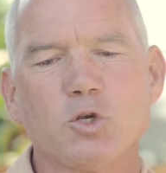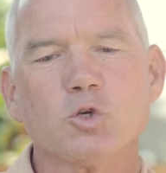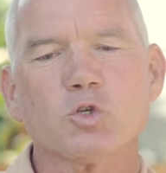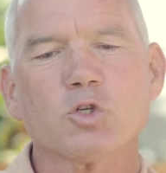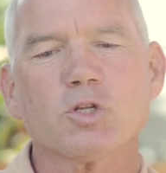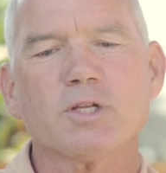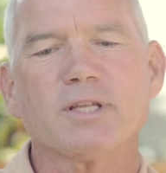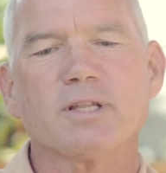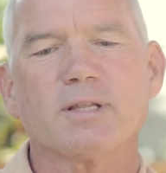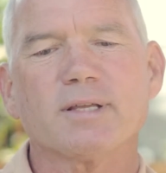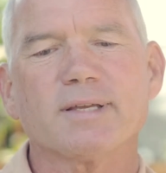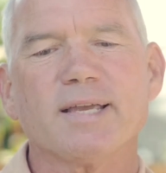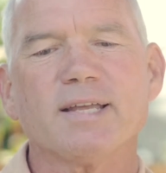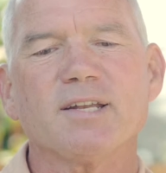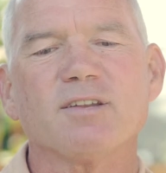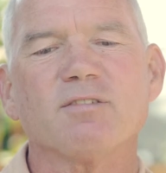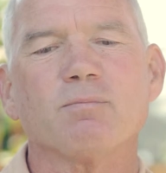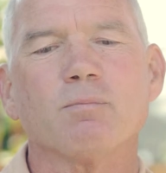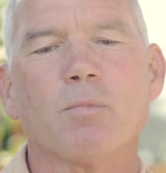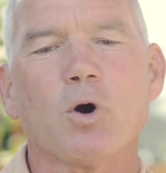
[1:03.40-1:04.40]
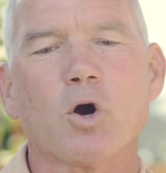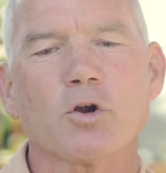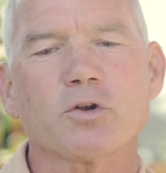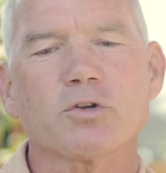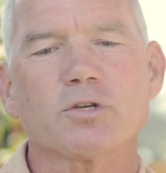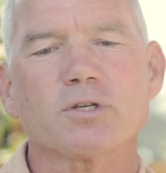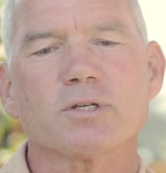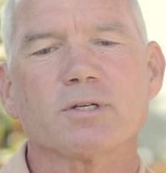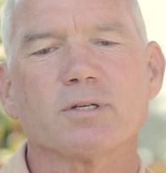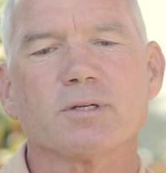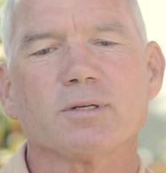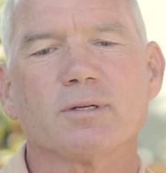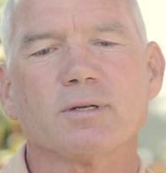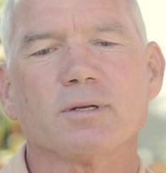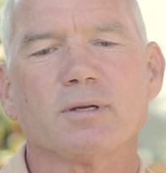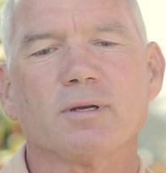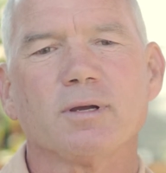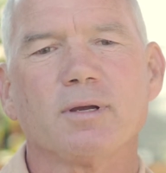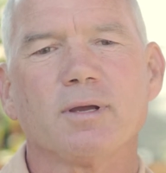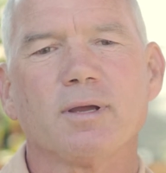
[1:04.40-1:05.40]
usually the end of March,
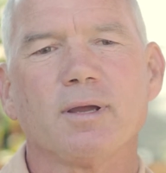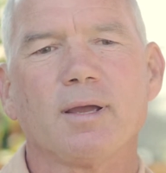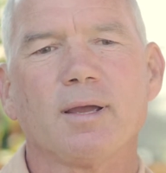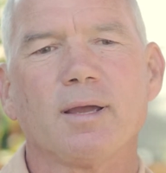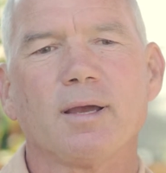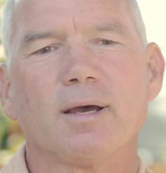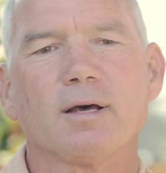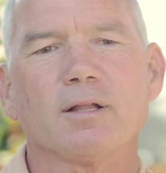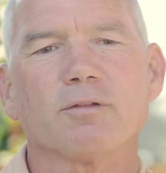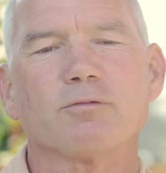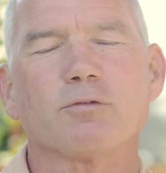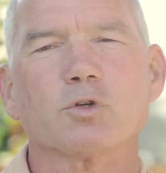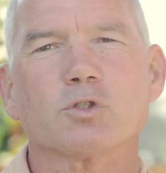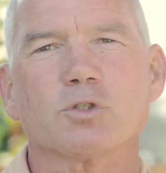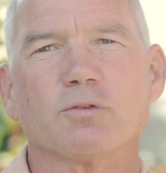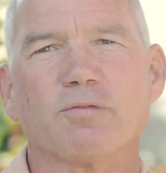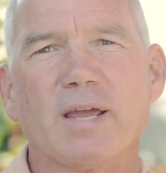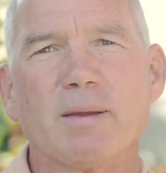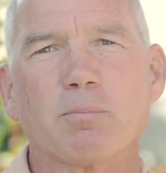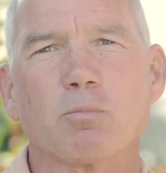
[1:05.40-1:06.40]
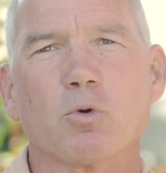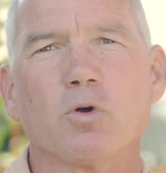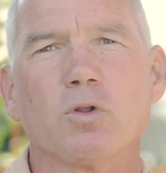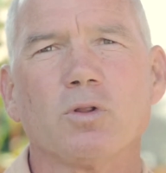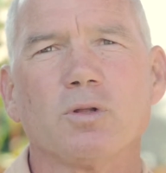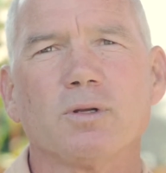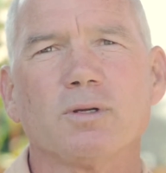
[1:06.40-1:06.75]
uh, 1st of April,